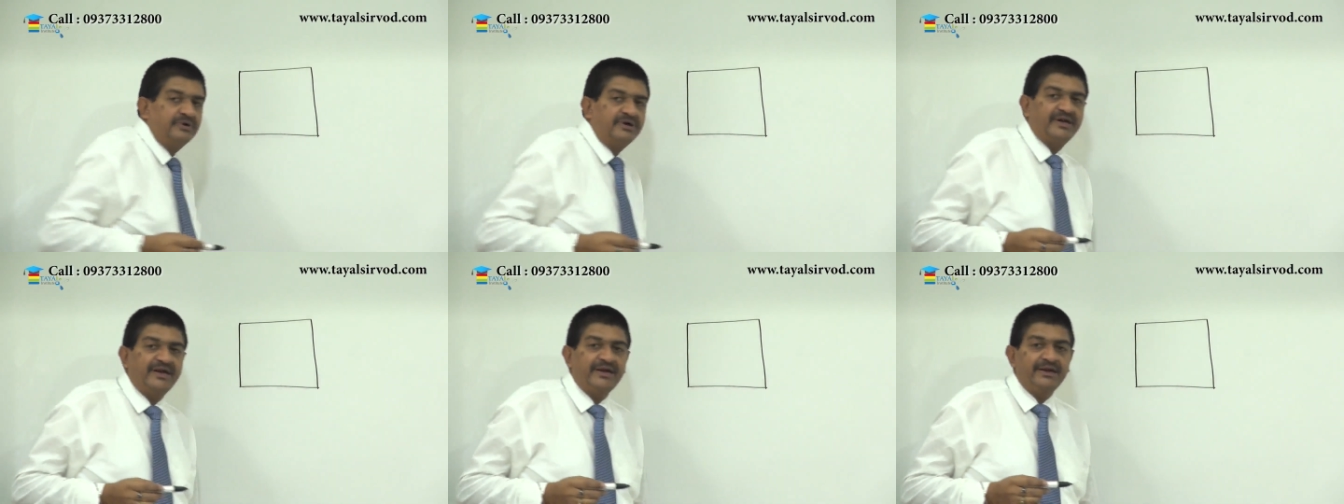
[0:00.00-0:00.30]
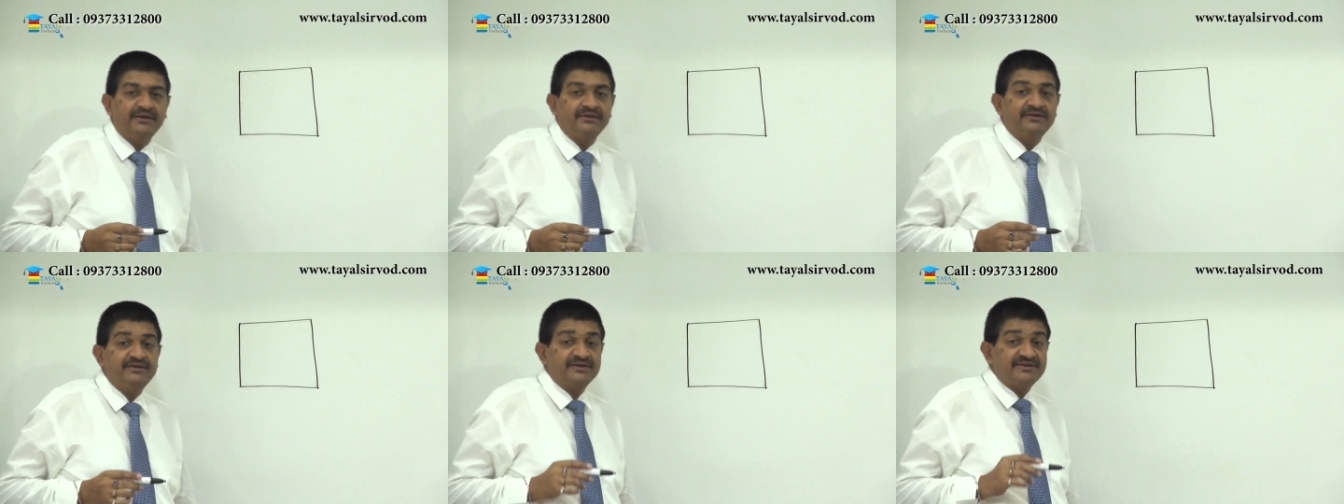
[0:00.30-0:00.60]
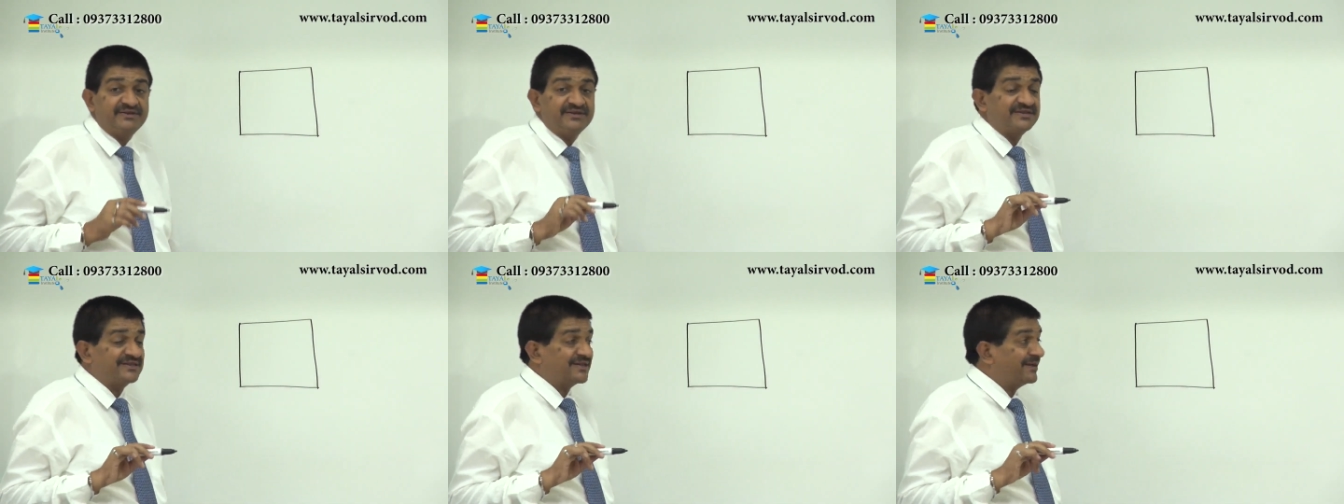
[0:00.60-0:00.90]
right?
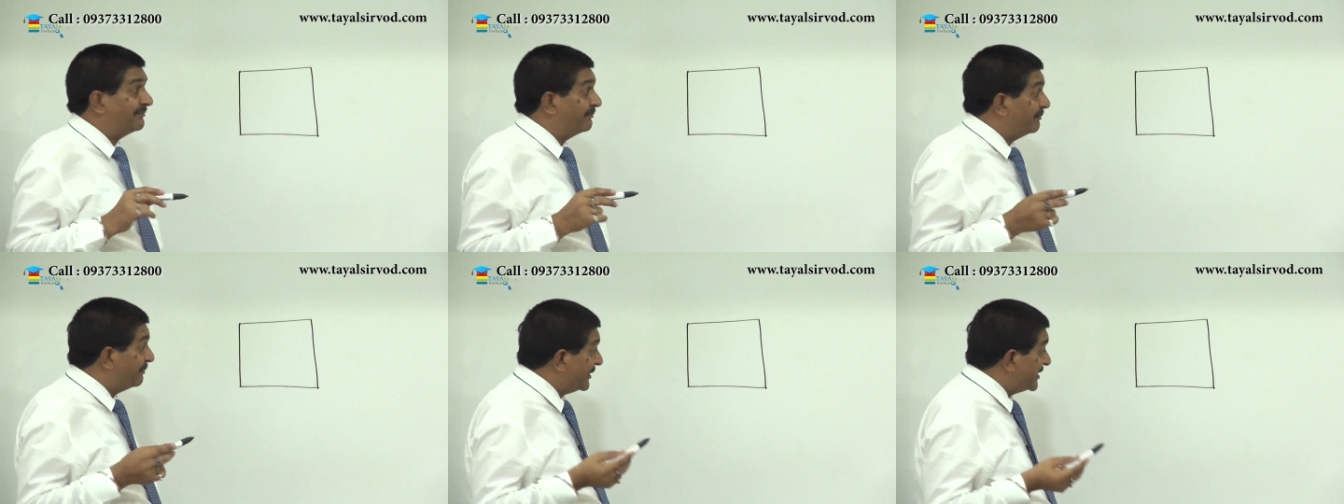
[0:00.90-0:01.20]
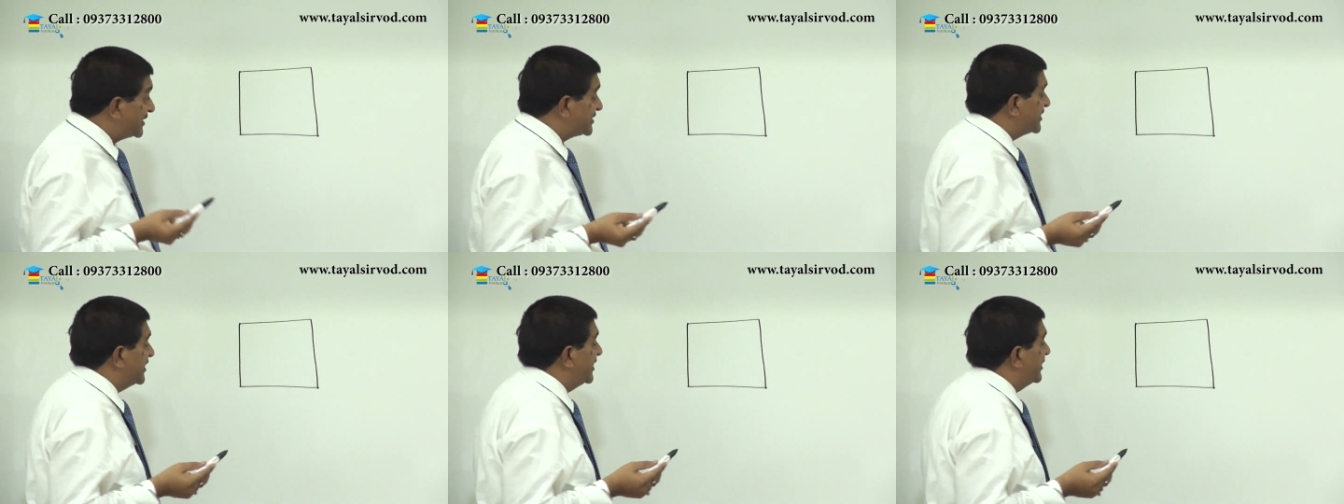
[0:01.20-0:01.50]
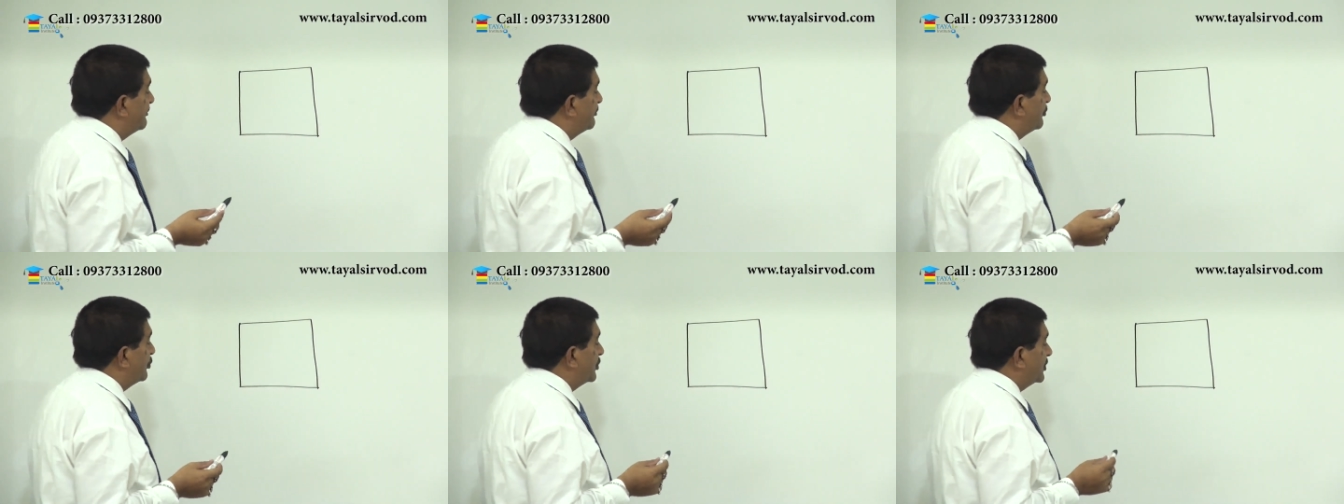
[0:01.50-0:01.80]
This is complete
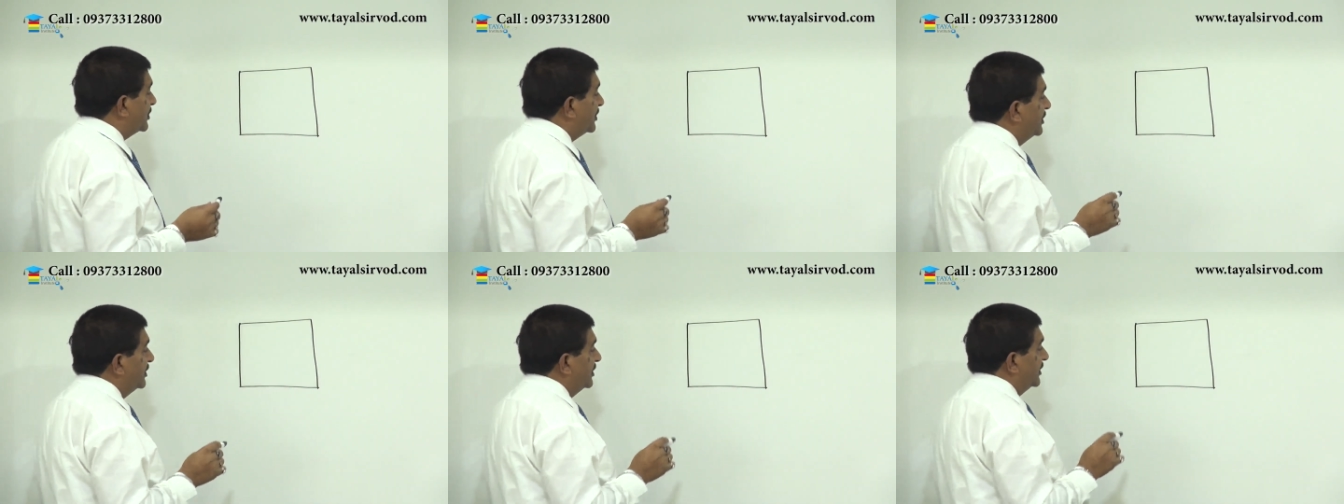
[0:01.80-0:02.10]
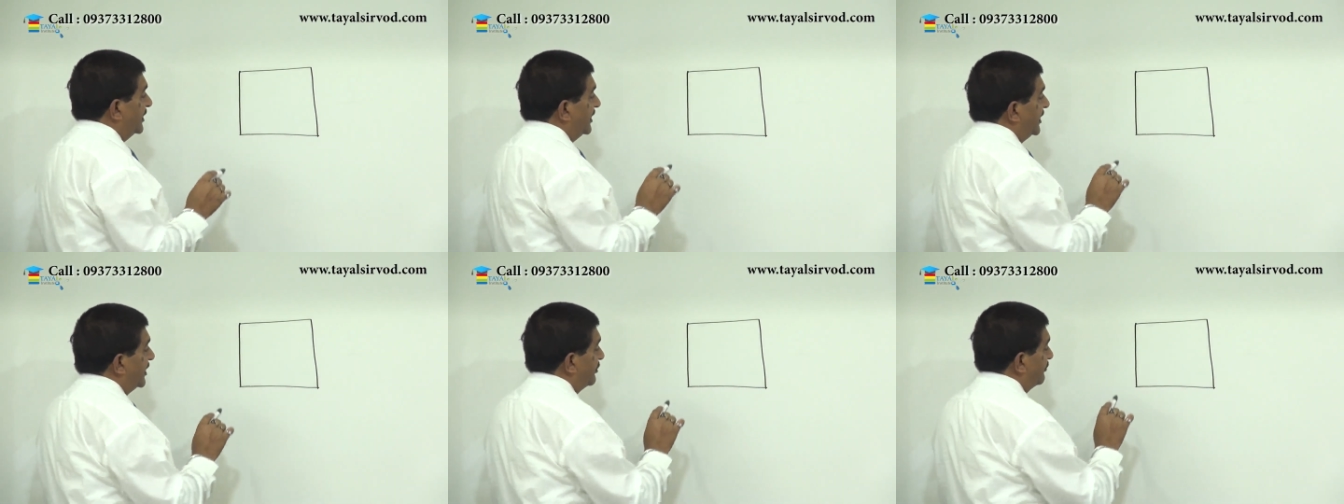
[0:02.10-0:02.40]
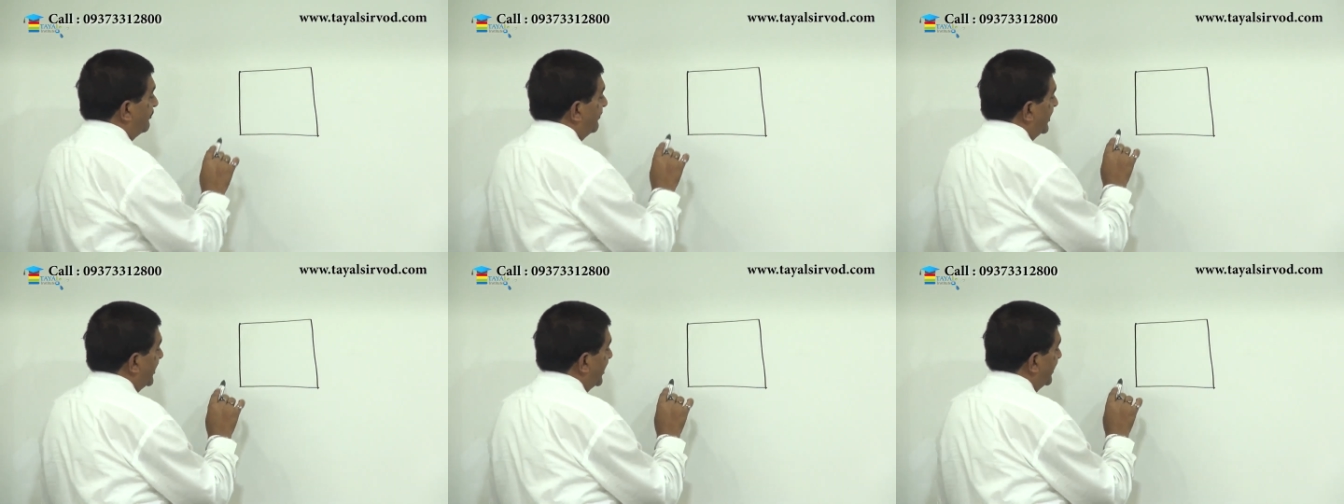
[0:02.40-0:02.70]
airport.
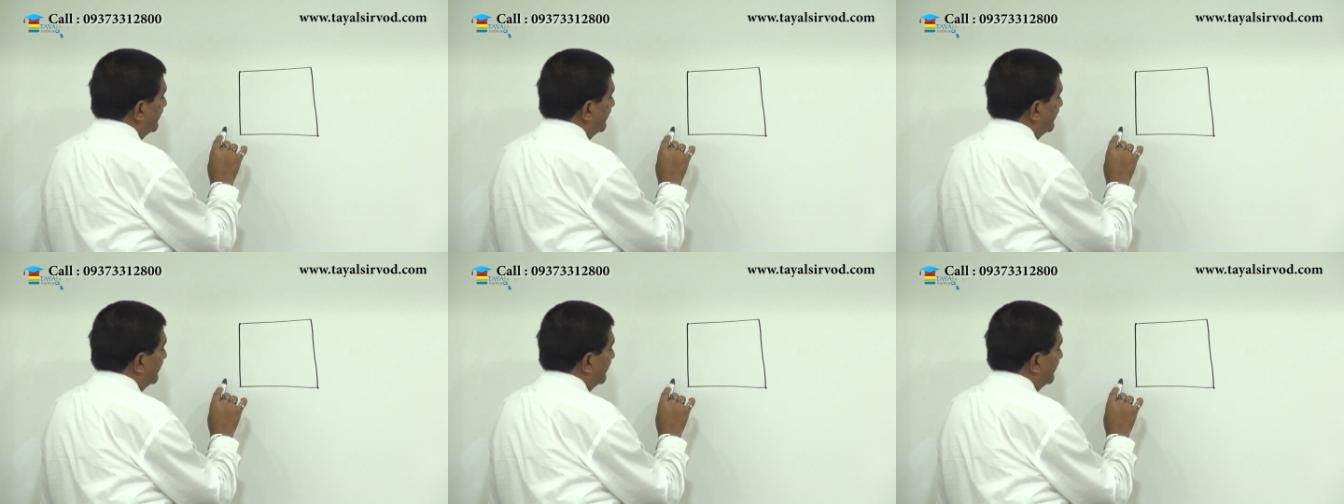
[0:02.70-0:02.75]
Here we